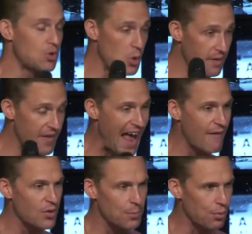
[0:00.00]
you have
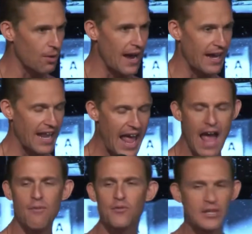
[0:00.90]
ever prayed,
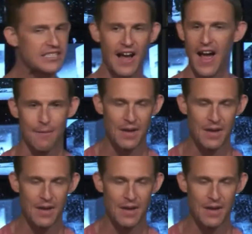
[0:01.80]
every time